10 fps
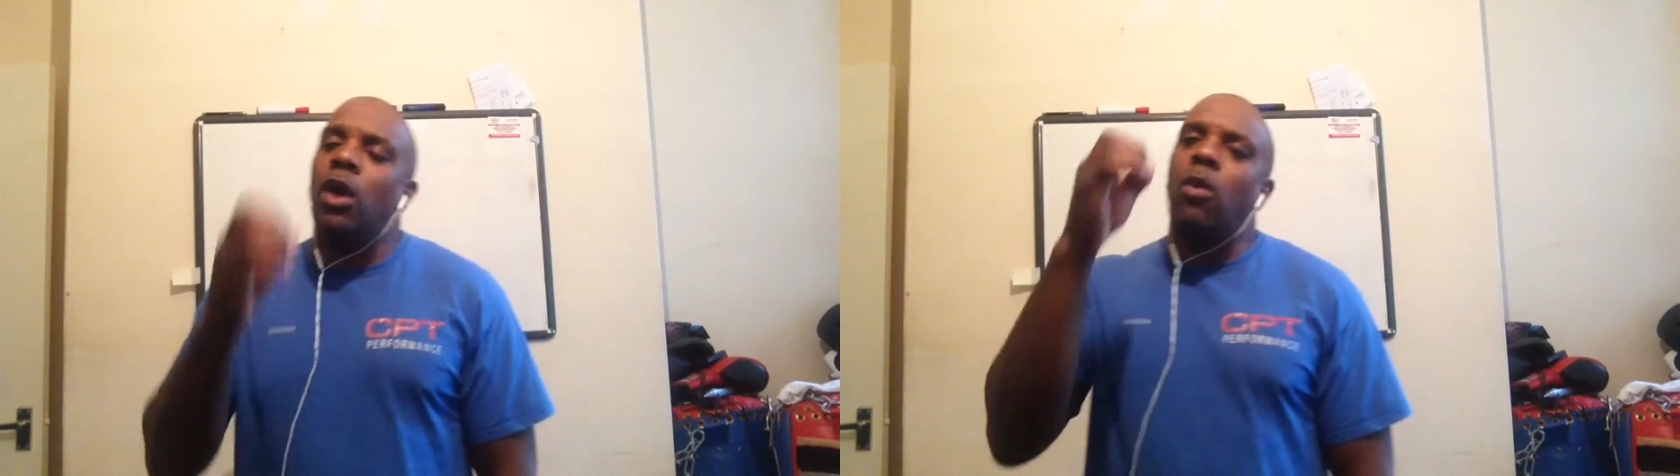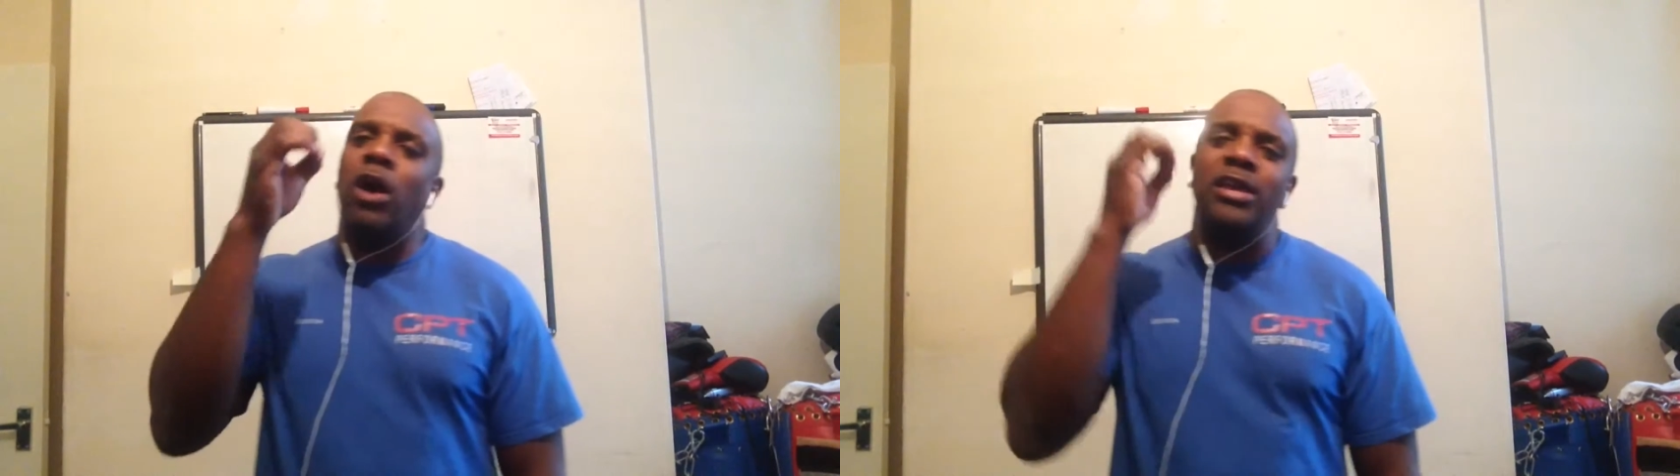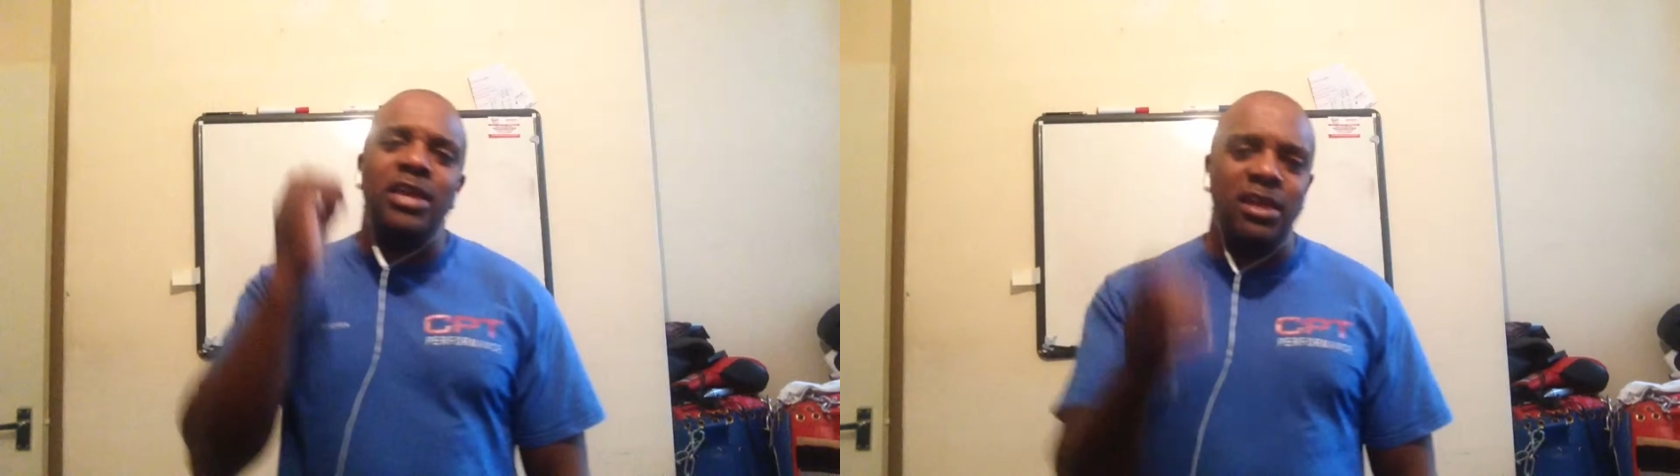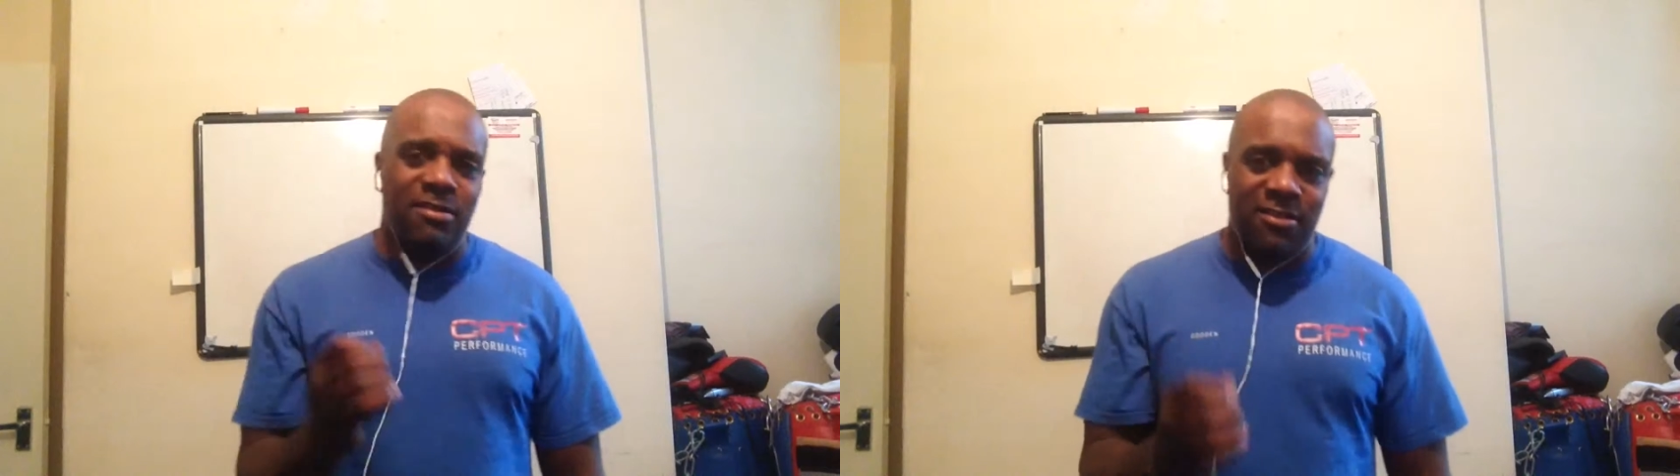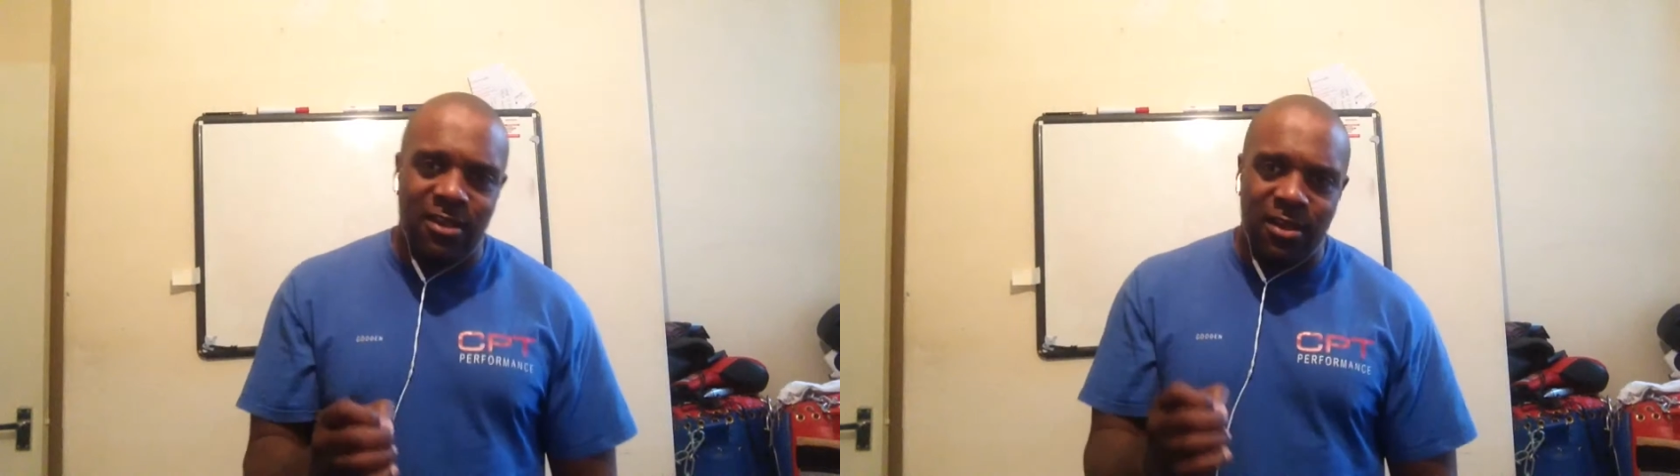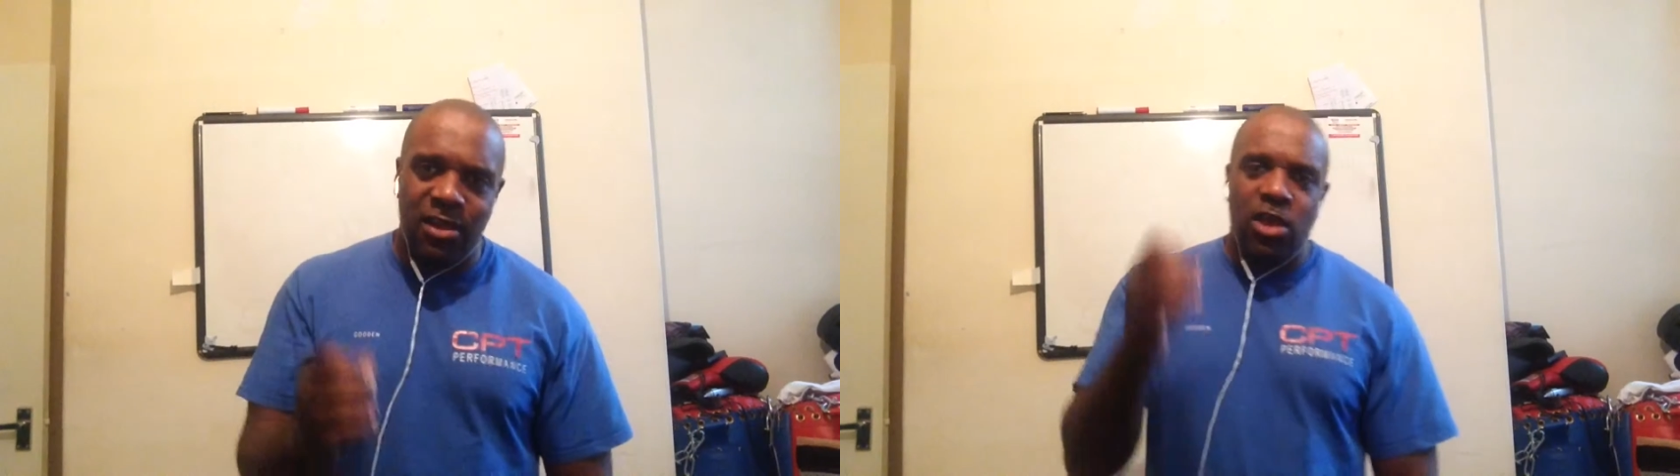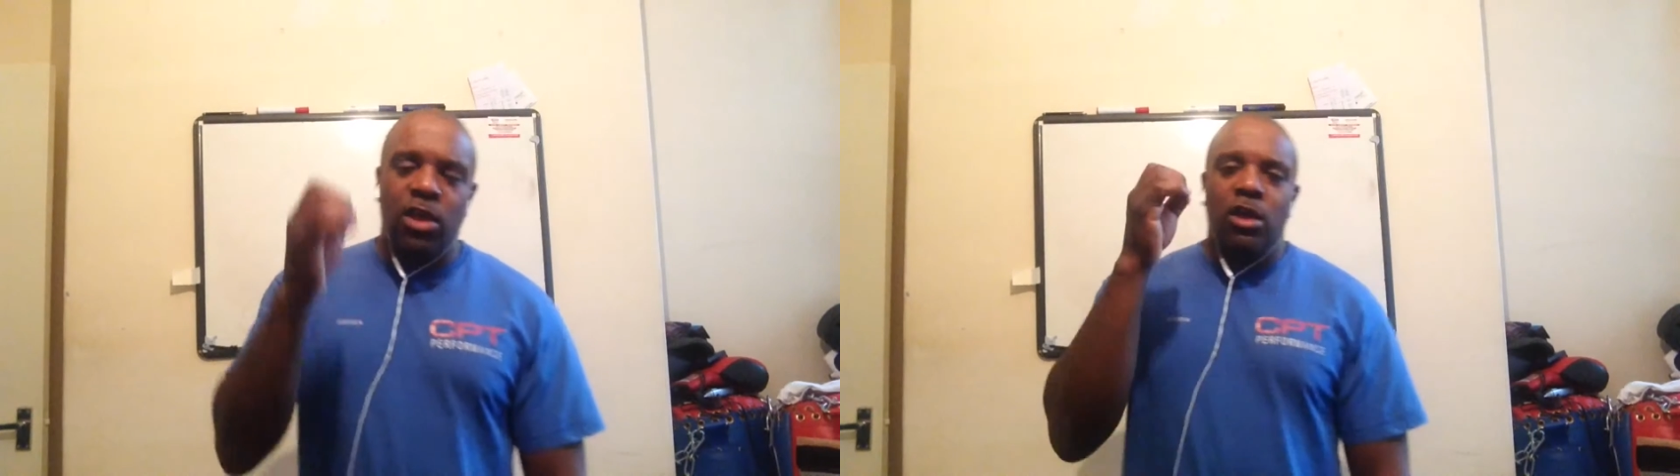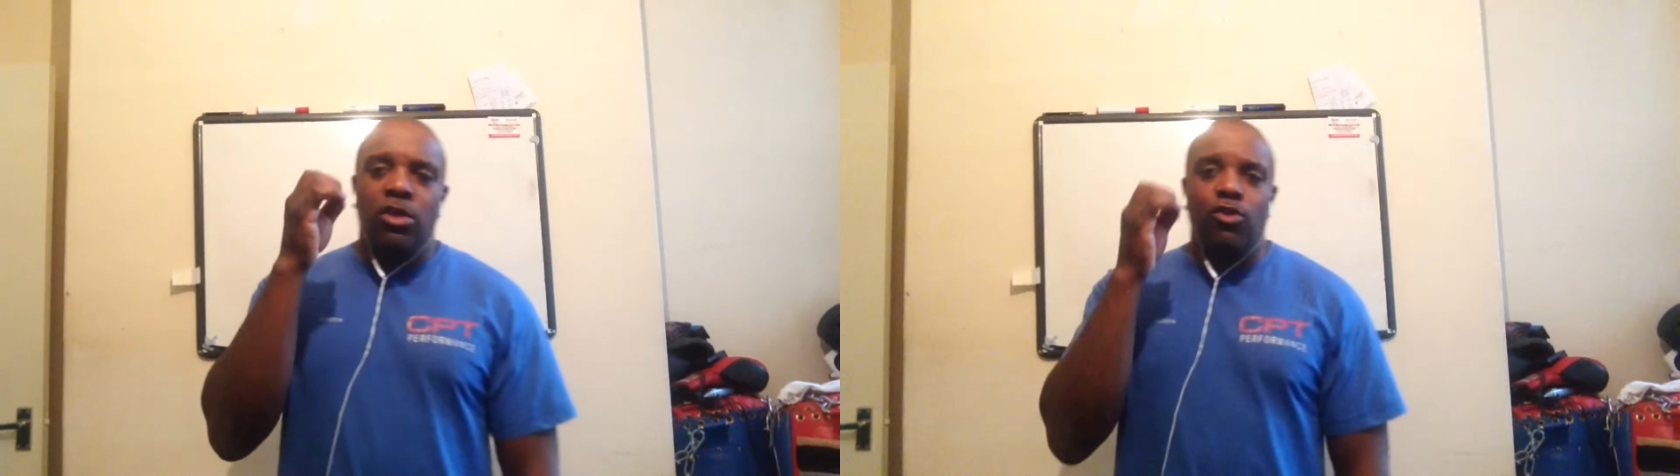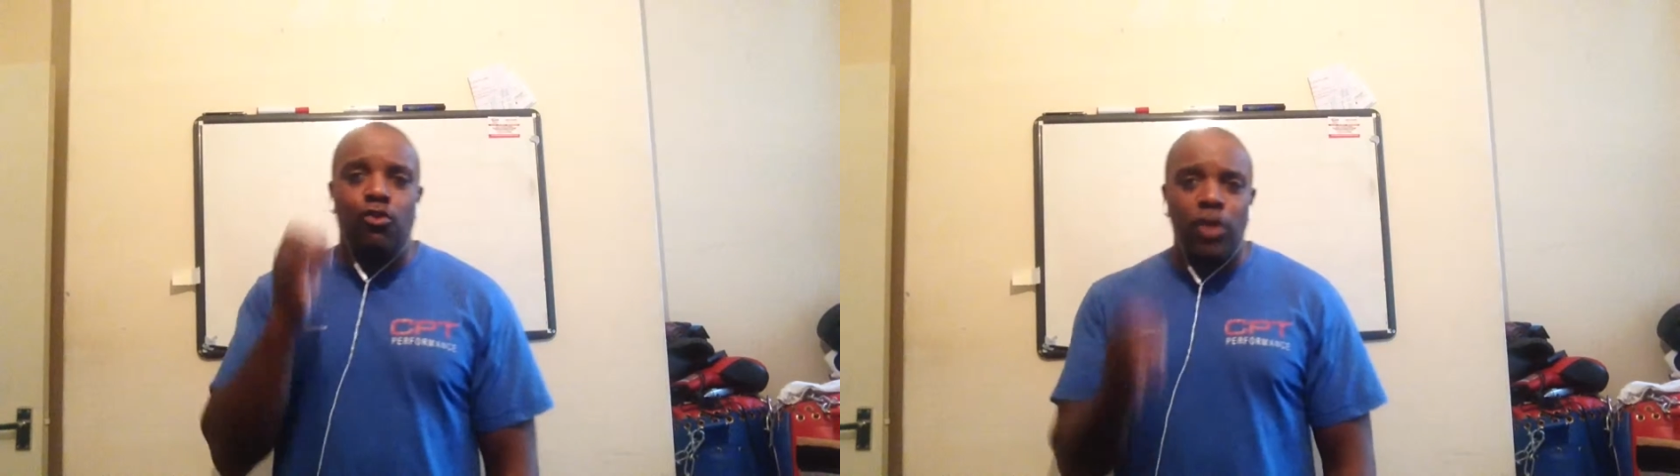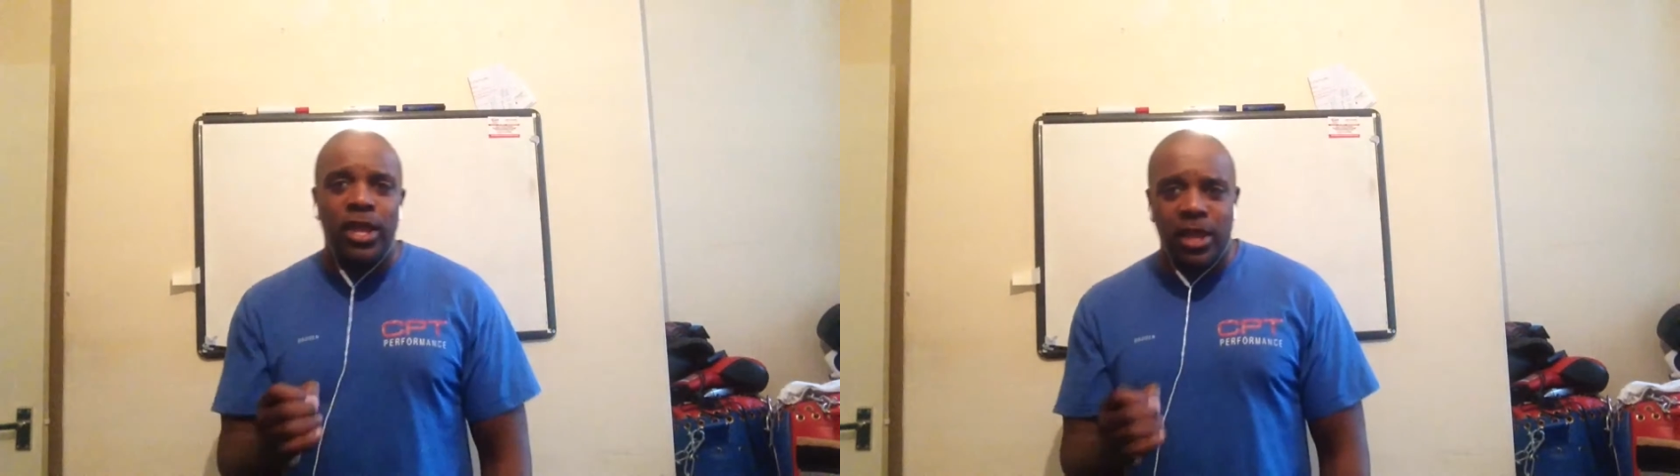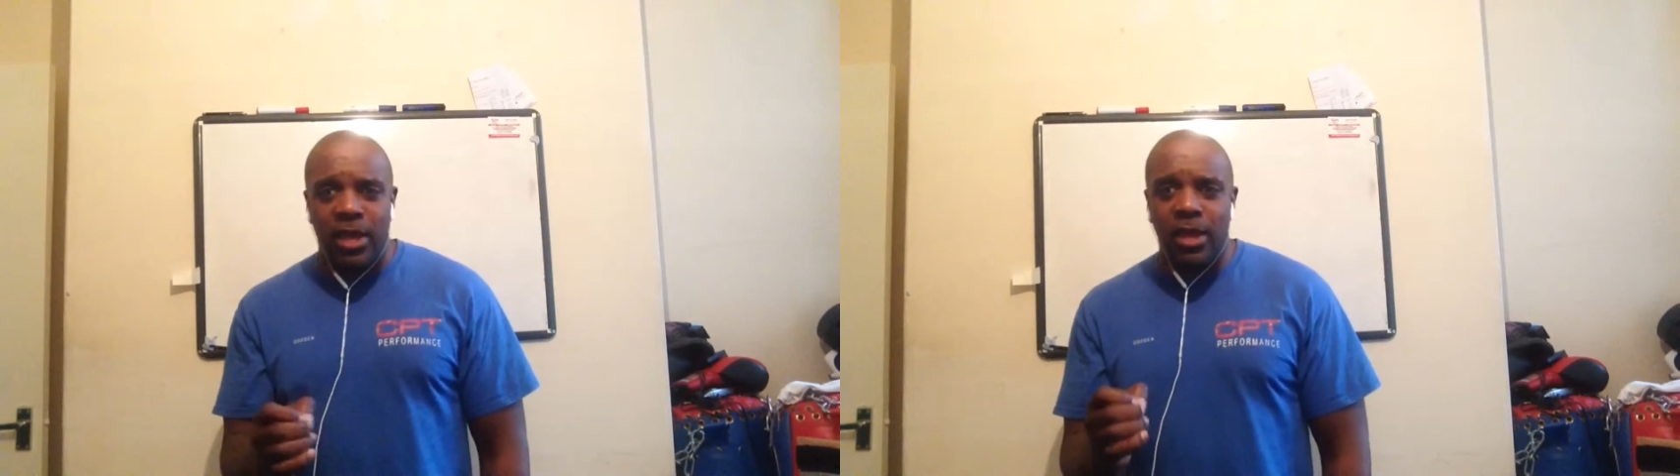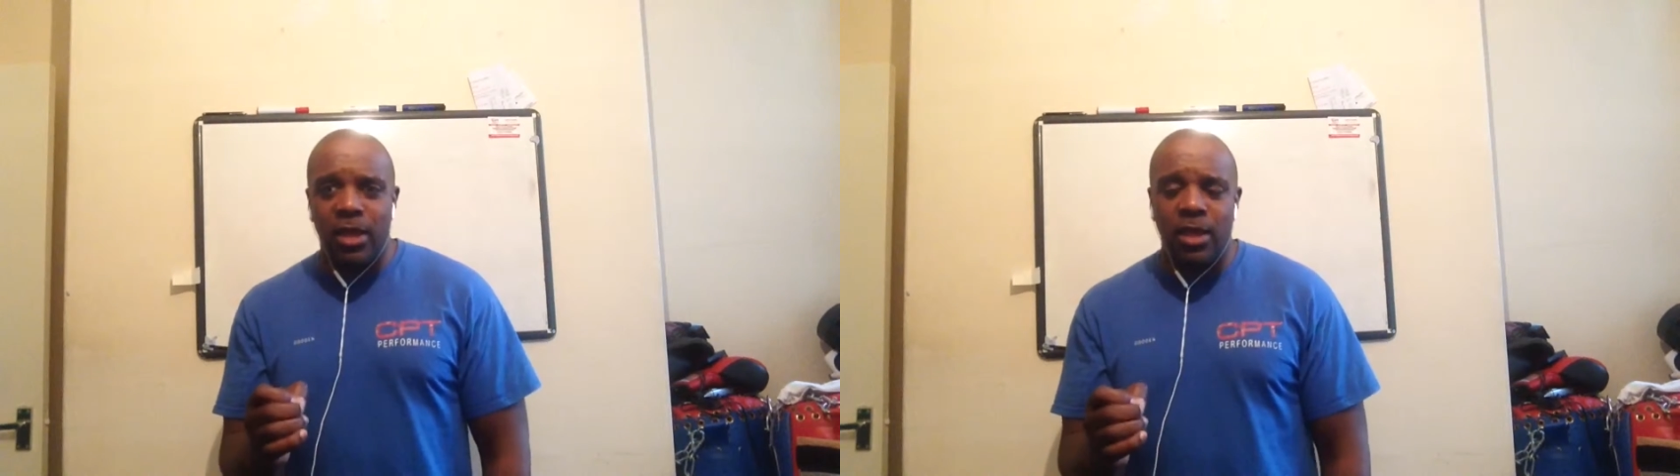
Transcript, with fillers: what eat, drink,